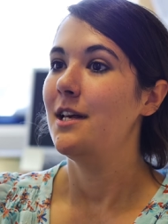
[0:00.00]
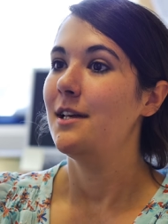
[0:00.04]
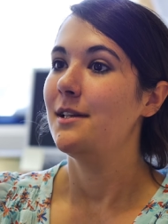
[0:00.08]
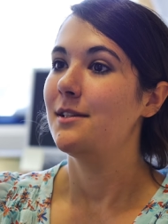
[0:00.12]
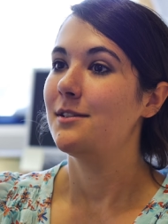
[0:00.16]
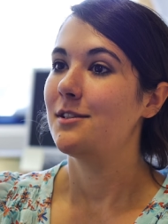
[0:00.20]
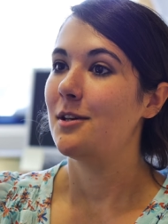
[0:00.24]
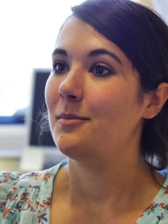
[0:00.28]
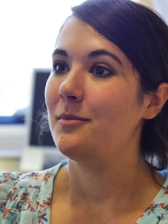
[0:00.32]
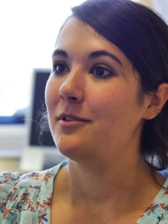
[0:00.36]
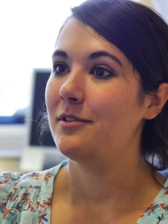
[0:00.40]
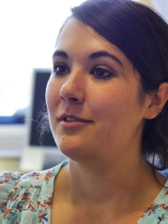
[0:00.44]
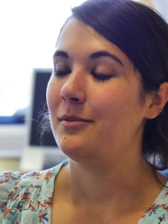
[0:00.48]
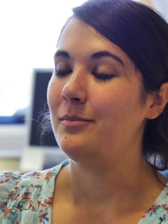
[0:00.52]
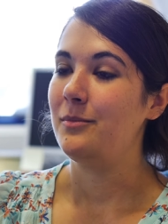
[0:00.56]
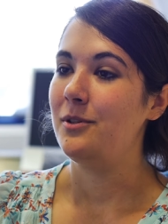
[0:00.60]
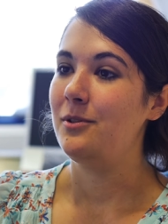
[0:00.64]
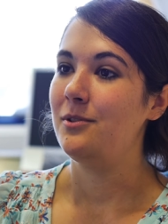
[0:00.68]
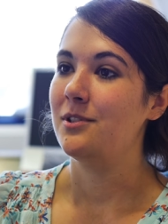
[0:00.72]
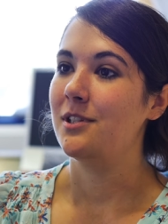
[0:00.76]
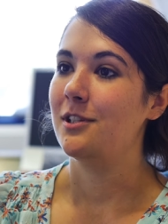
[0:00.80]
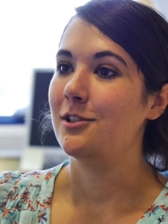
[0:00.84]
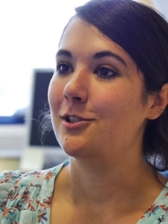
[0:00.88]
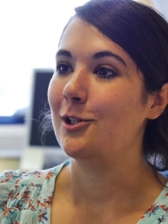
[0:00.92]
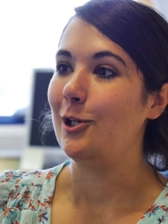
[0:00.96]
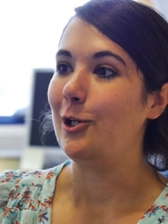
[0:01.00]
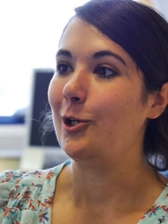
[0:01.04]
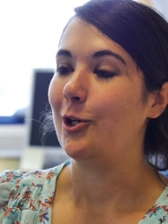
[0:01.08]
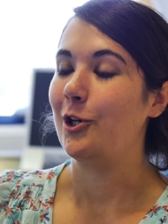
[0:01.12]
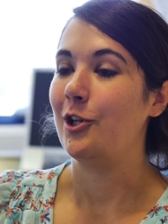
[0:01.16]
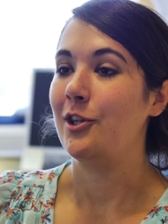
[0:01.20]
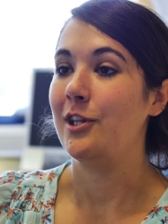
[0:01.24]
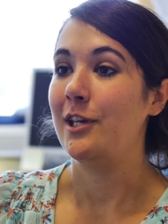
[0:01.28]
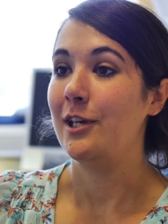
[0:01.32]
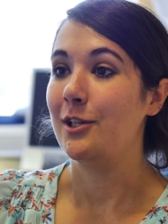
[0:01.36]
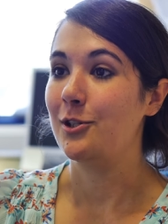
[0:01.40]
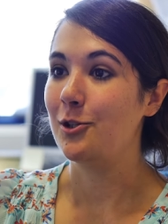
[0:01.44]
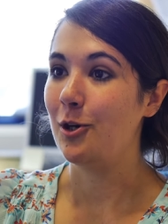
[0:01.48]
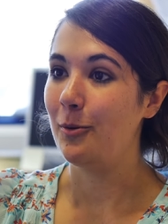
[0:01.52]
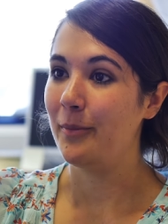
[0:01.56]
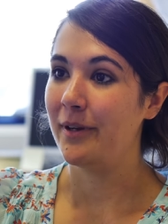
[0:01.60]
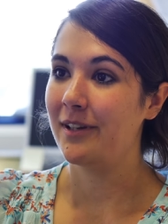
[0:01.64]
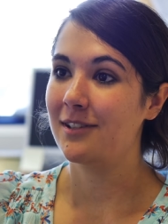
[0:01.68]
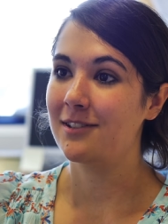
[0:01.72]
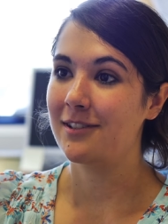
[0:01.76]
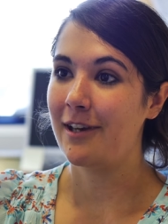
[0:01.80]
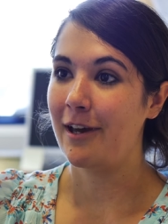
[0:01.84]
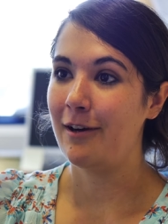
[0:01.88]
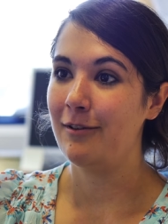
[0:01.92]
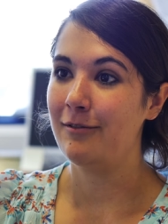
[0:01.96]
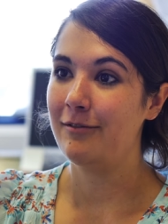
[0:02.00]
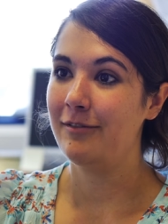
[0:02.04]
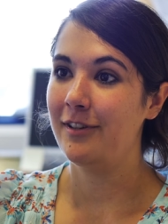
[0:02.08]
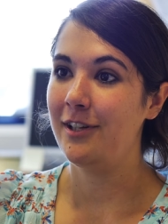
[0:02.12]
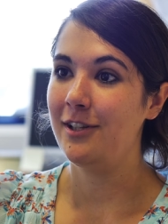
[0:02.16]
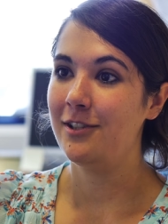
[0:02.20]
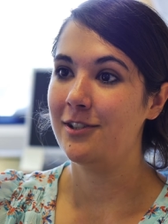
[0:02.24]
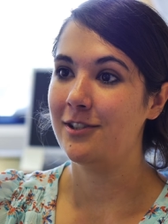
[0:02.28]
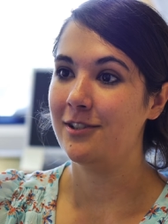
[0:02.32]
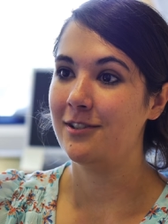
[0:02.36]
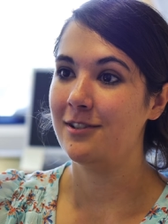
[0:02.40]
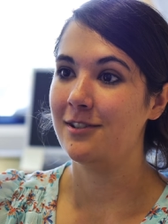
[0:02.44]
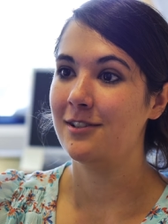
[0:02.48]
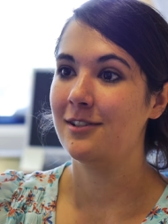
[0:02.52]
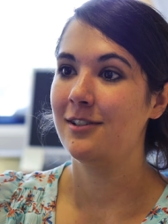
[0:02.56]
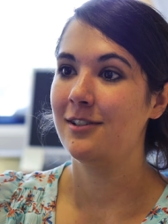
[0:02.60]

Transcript: some of them use it to look at the atomic scale features